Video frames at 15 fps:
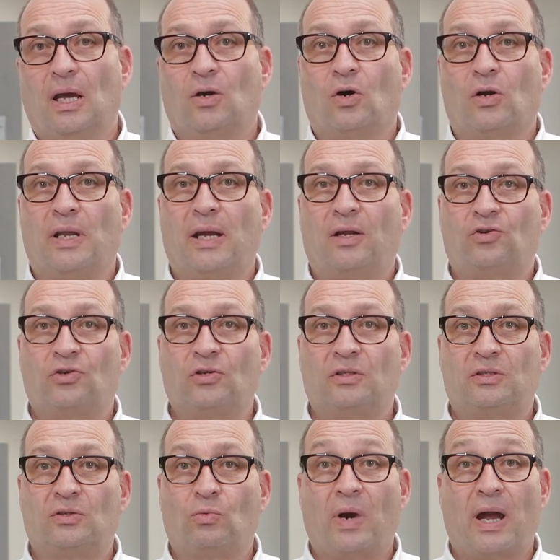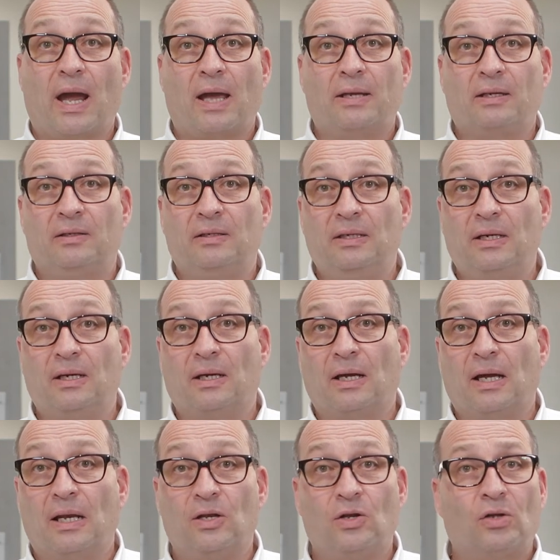Connections were added here
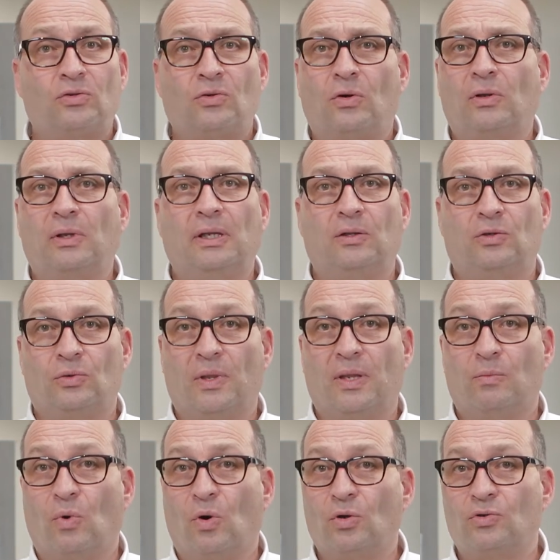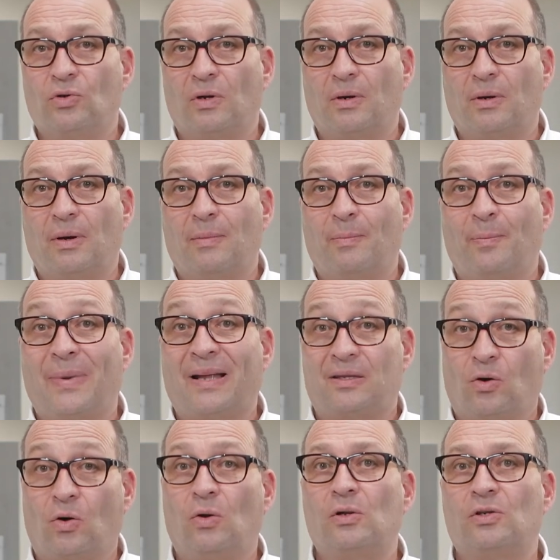not only to the motor but
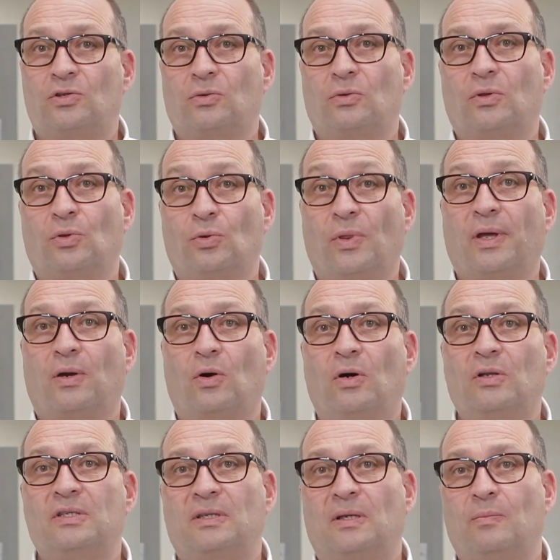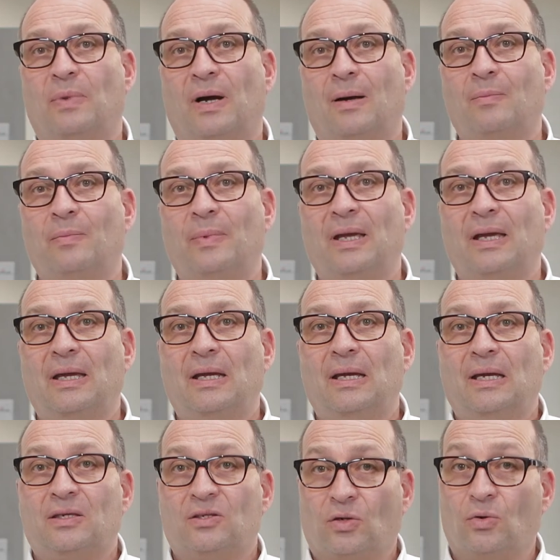also to the constant pump
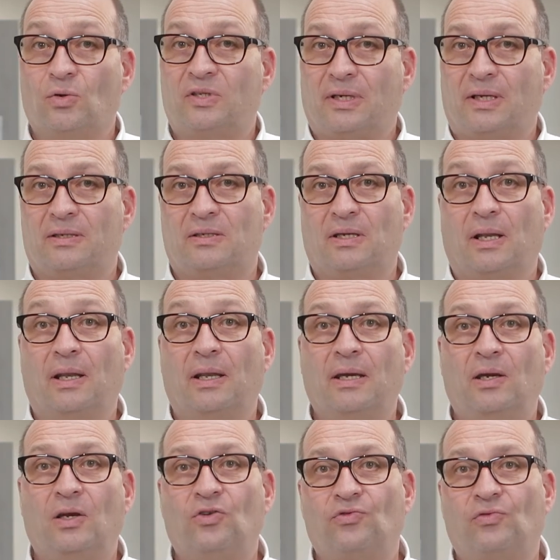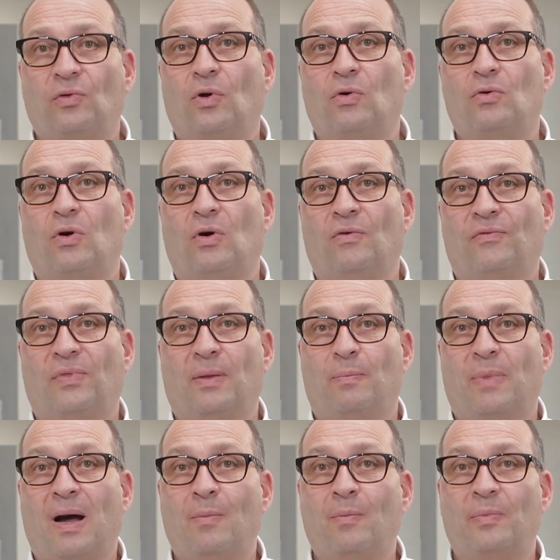so that the leakage flow of the
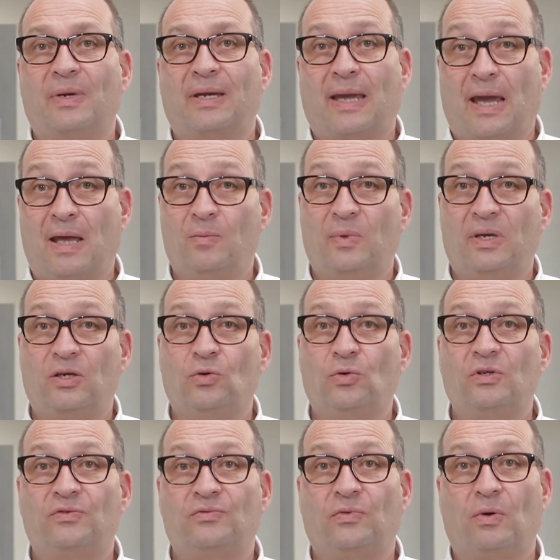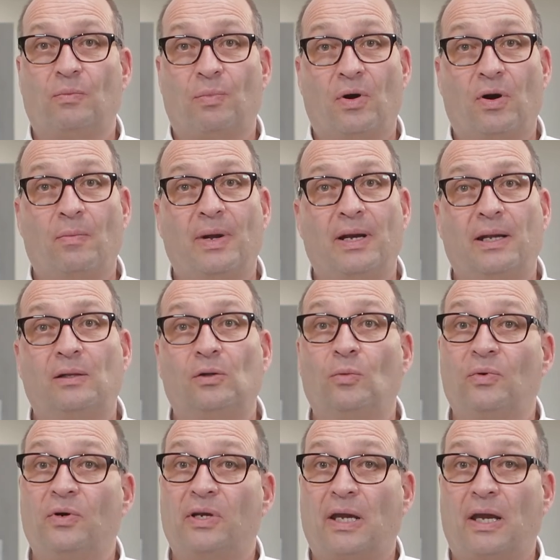pump can be used for permanent
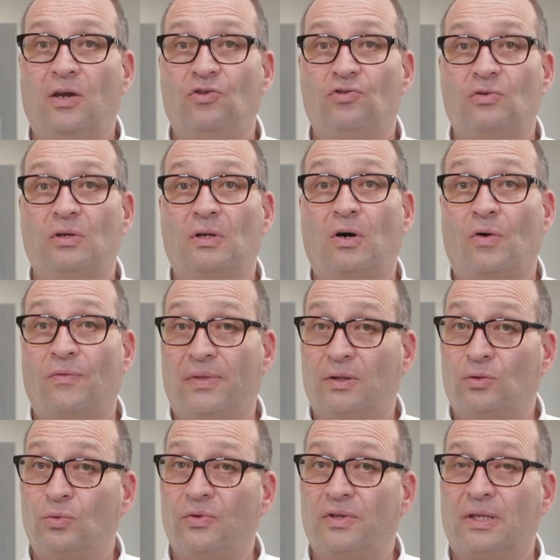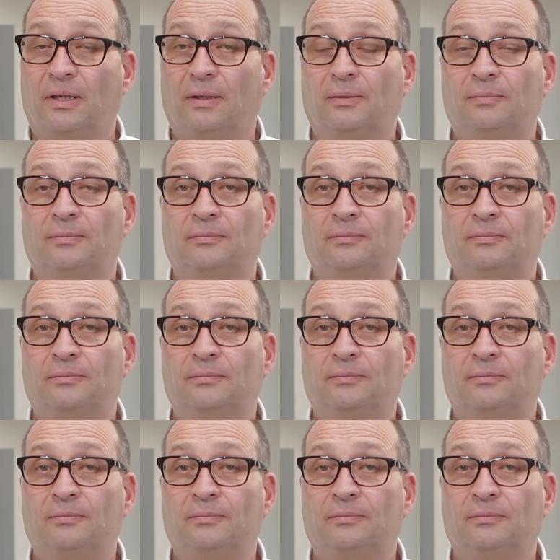lubrication of the toothing